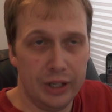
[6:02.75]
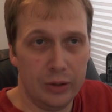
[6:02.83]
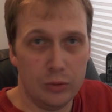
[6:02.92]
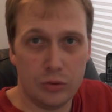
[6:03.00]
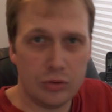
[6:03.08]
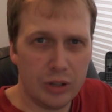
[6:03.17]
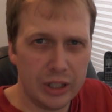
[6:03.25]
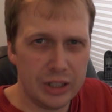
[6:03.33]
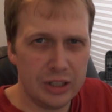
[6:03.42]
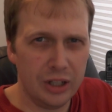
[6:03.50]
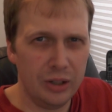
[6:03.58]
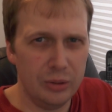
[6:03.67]
day, or dry
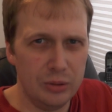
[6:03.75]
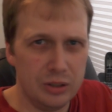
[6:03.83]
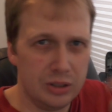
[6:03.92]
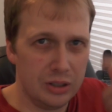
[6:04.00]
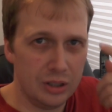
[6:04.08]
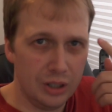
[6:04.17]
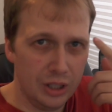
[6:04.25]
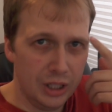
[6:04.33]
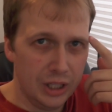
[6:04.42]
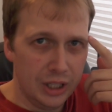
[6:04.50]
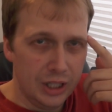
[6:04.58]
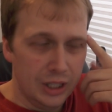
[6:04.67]
toast.
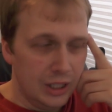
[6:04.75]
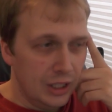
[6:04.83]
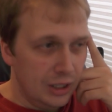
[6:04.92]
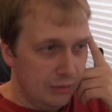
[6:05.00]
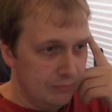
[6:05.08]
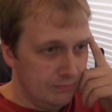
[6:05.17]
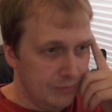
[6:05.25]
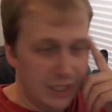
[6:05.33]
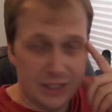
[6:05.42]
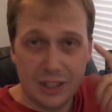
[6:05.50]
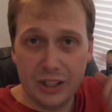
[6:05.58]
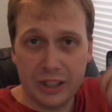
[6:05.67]

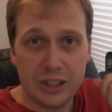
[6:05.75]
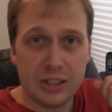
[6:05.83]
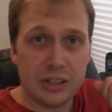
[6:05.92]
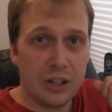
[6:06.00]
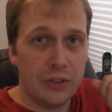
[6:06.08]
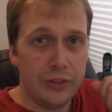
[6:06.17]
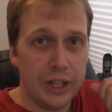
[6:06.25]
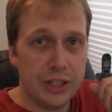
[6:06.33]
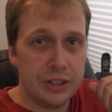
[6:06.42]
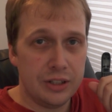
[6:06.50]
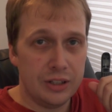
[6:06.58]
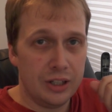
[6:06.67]
It's like a
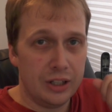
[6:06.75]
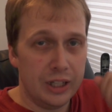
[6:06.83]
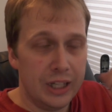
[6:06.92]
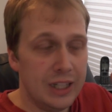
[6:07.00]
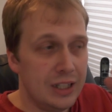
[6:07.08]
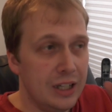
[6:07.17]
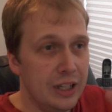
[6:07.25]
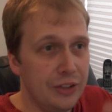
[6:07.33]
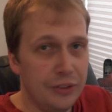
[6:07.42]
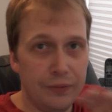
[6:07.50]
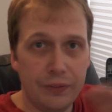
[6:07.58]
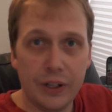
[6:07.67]
starvation diet. It's
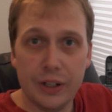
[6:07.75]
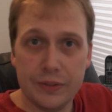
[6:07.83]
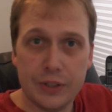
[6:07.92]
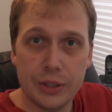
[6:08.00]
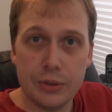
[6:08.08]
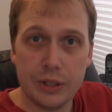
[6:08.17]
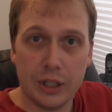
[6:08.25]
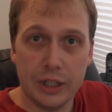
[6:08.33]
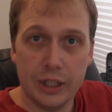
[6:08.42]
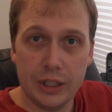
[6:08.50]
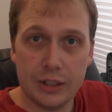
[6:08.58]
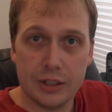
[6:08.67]
like the 5-2
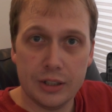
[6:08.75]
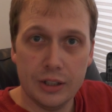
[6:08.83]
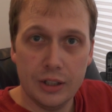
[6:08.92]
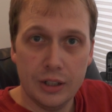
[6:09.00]
diet,